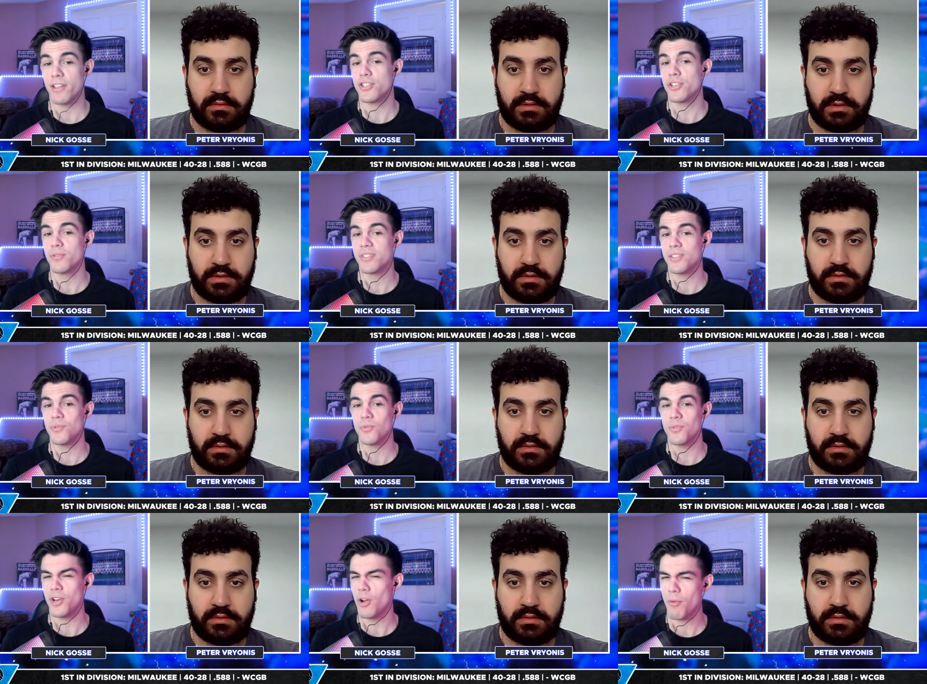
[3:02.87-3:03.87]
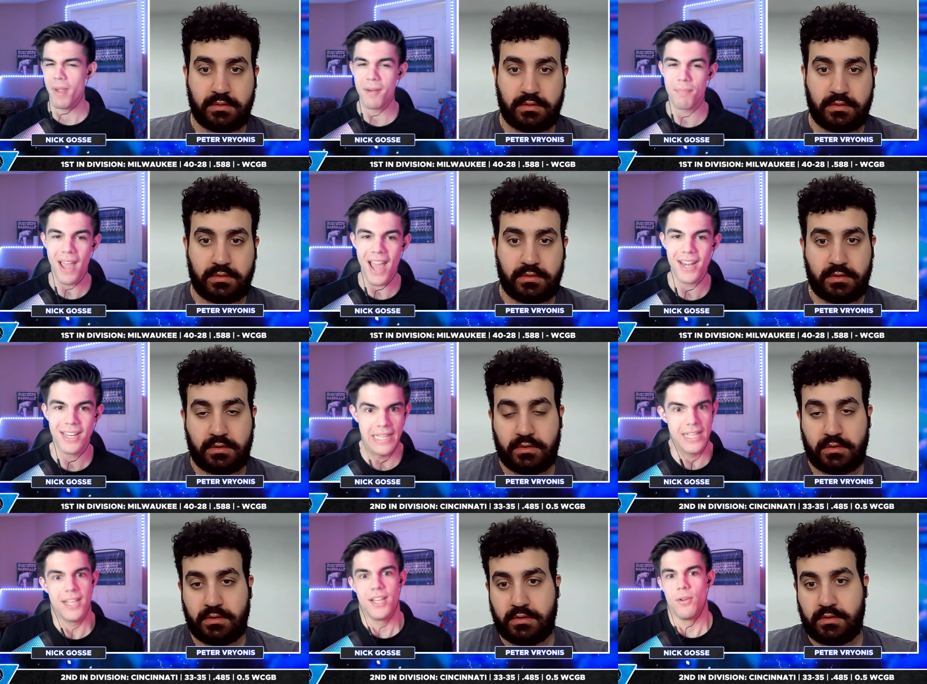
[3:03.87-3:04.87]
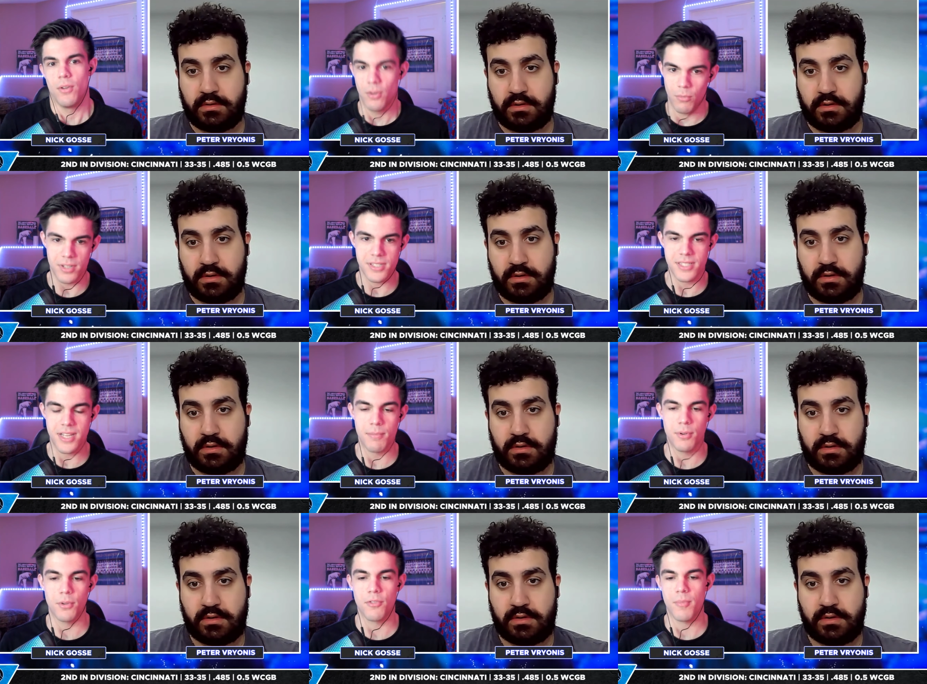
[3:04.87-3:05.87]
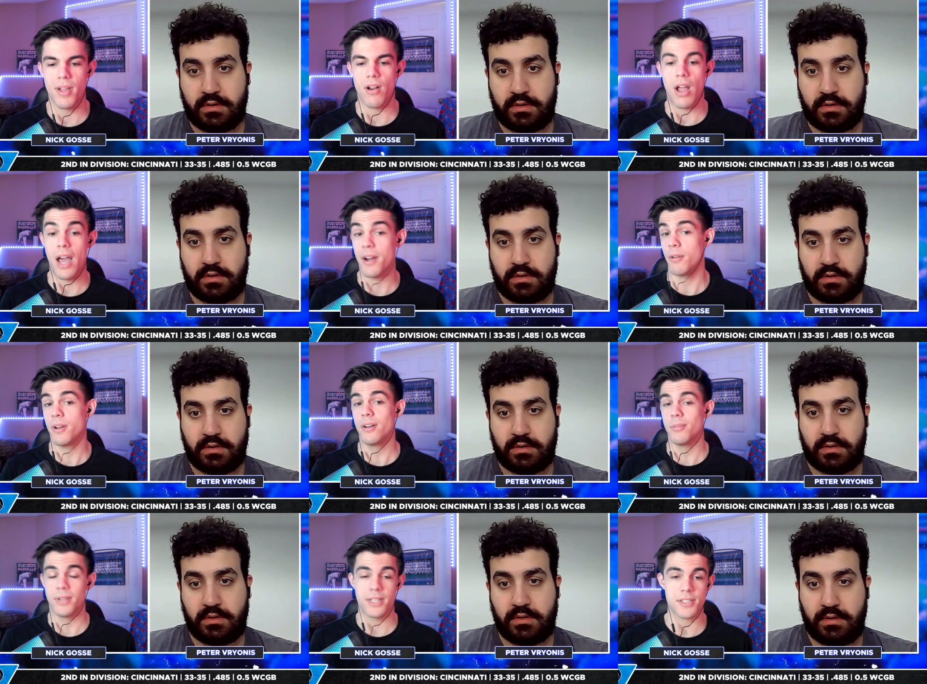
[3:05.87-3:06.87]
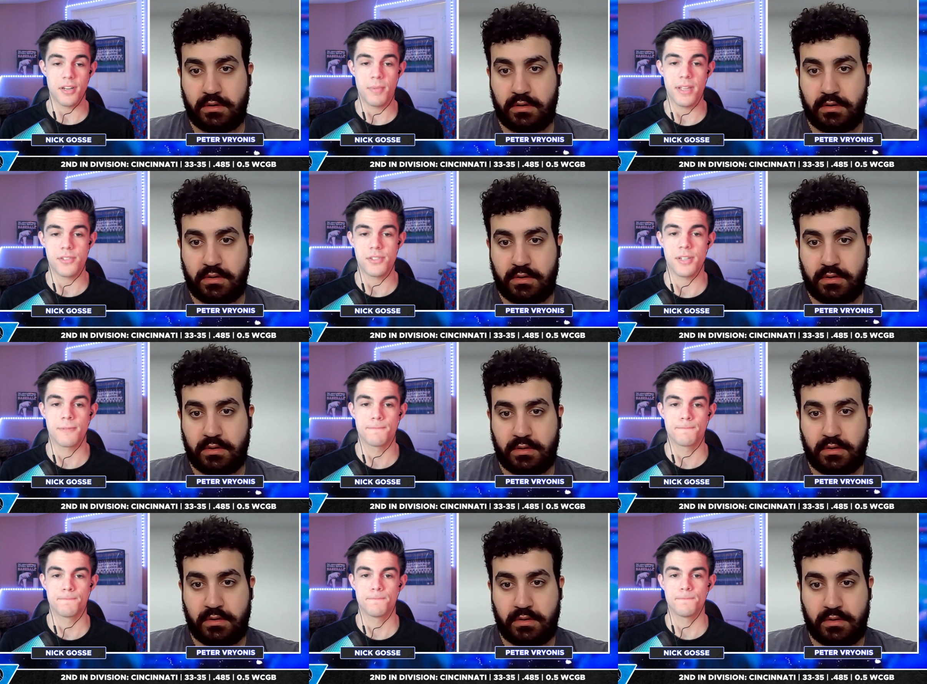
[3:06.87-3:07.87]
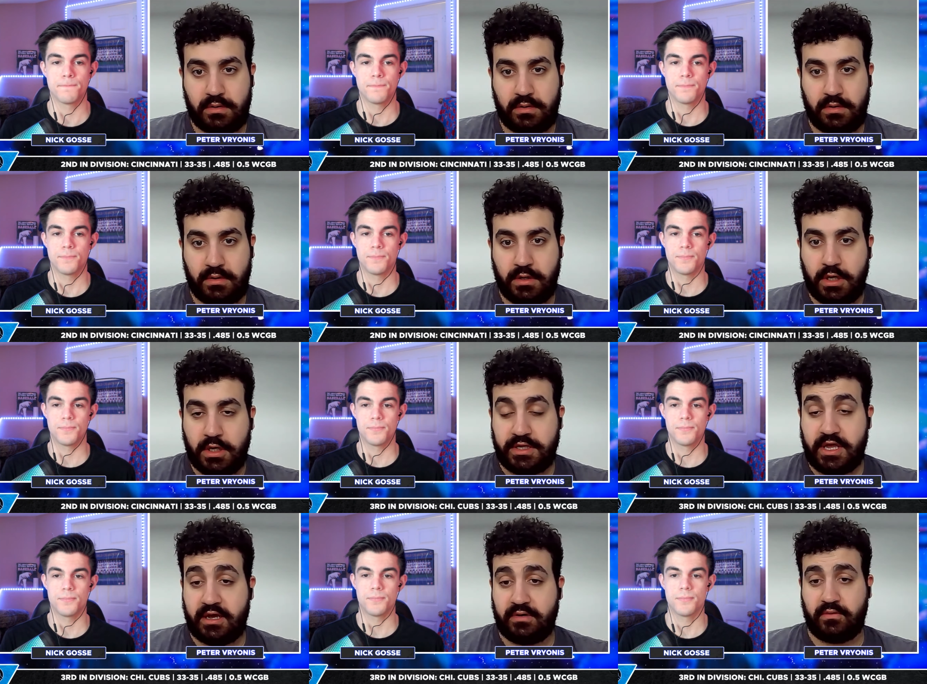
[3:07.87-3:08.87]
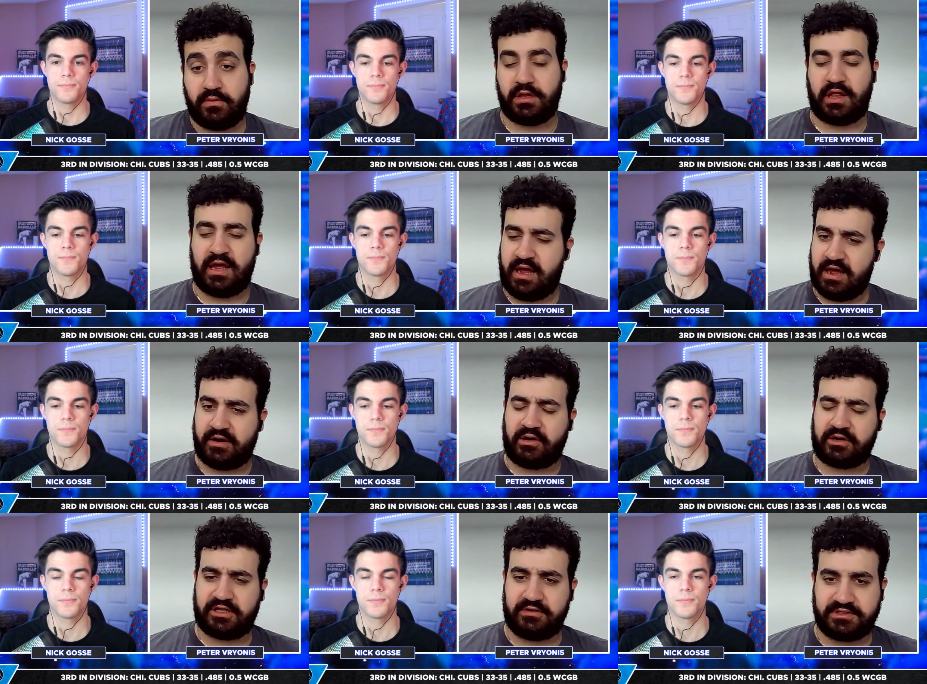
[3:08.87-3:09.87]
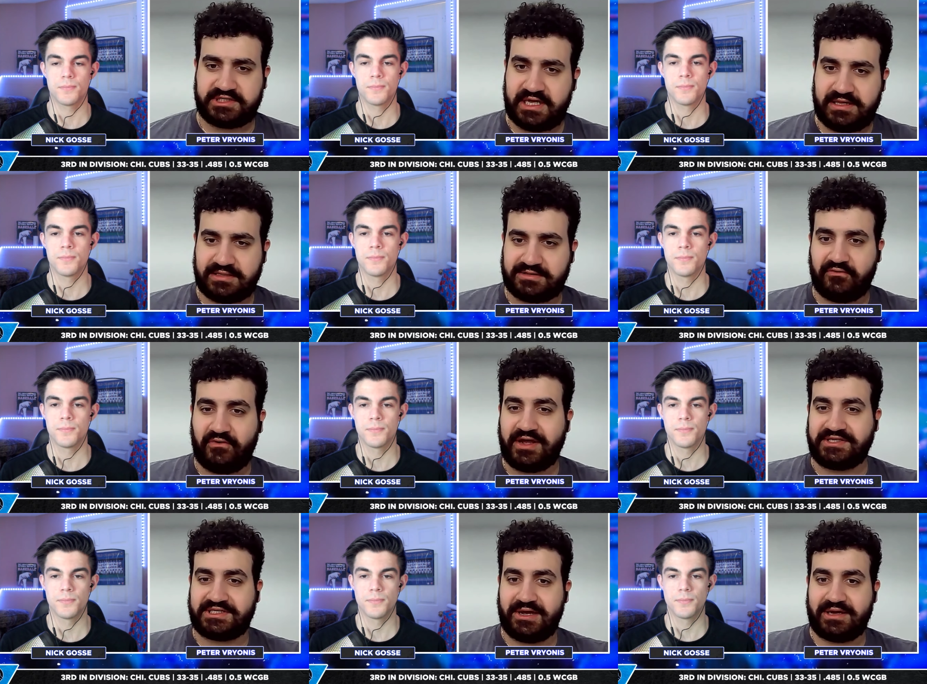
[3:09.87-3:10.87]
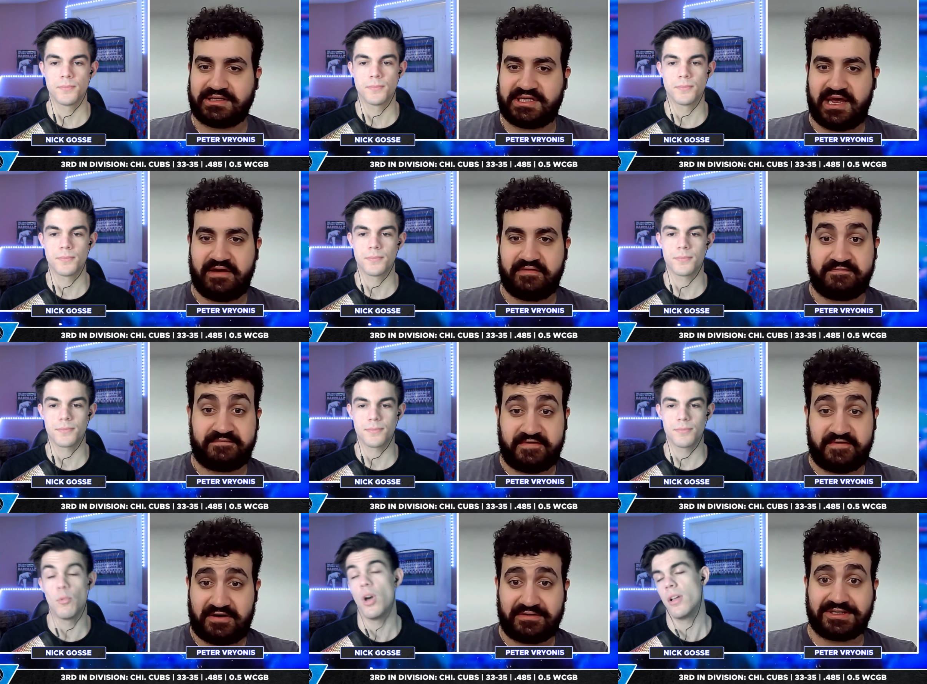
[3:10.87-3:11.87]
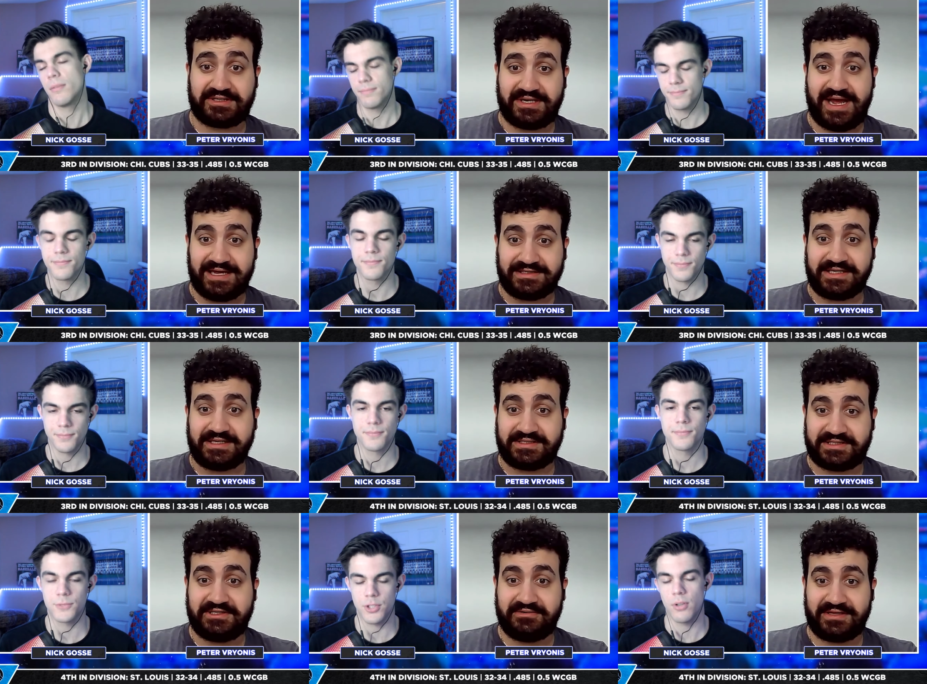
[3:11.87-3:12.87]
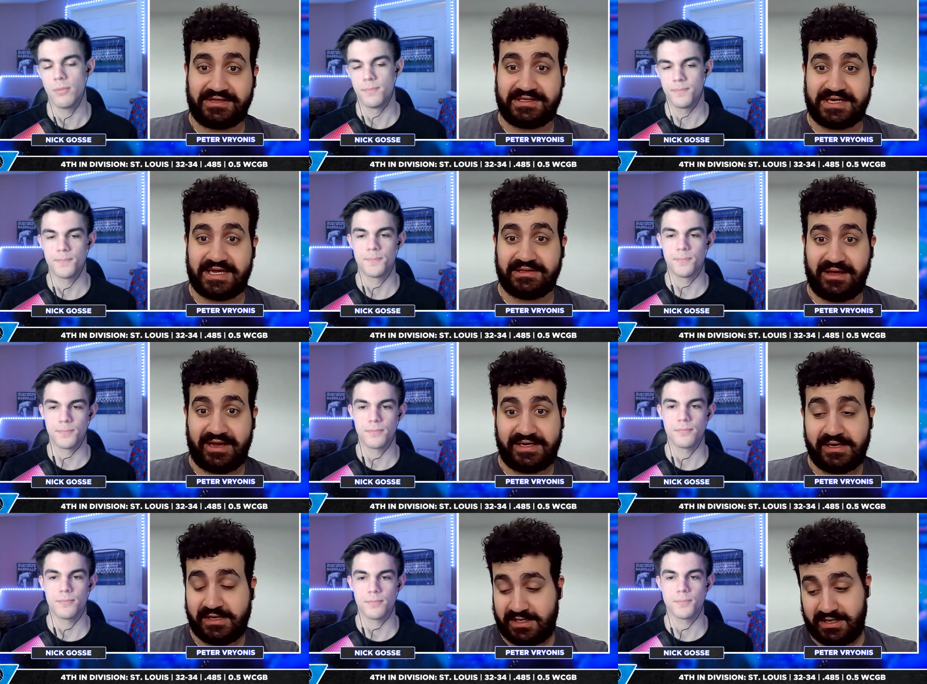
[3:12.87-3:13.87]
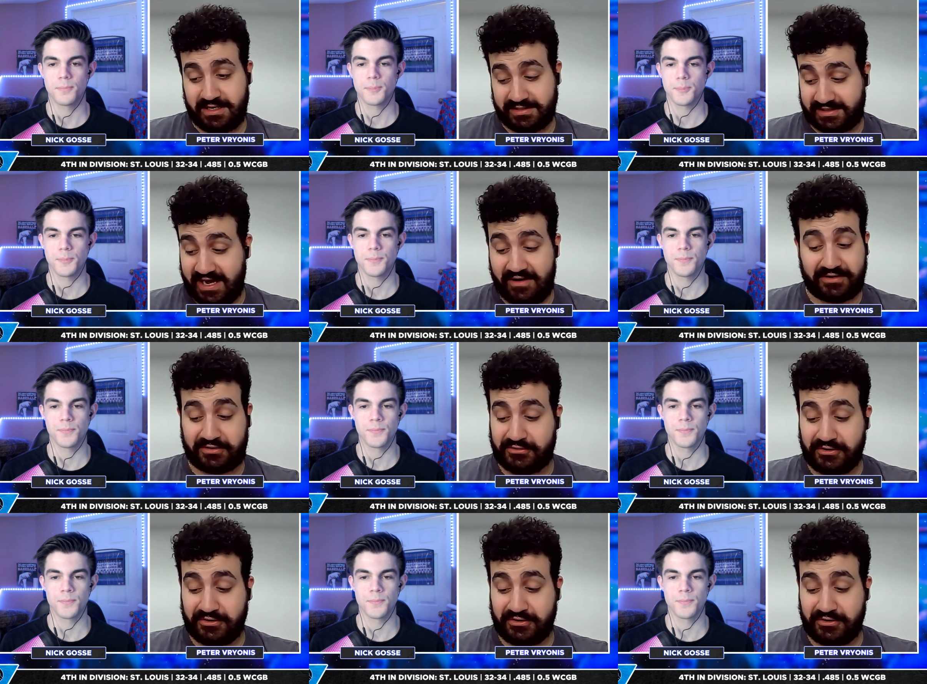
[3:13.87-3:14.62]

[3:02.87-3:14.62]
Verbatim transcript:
Speaker 1: choose to, you know, remain pat, what does this team do from there? I don't know, but it's going to be interesting.
Speaker 2: Yeah, well, I, would argue and say that the White Sox have very well, good assets true. too at the deadline. Uh, Garrett